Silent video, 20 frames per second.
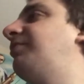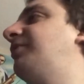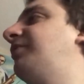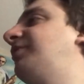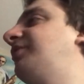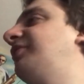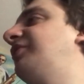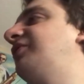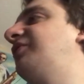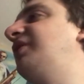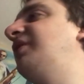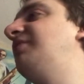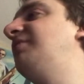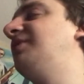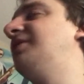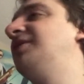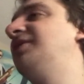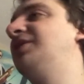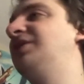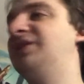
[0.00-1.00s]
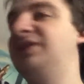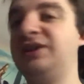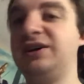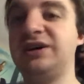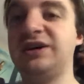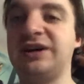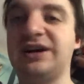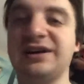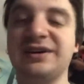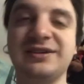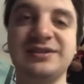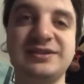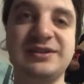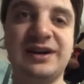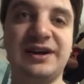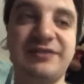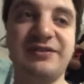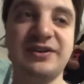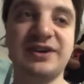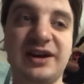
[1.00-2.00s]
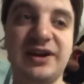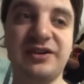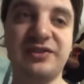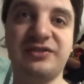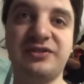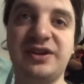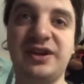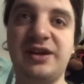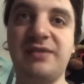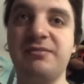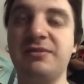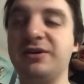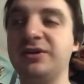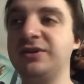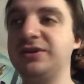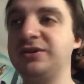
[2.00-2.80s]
What was his name? I forgot his name.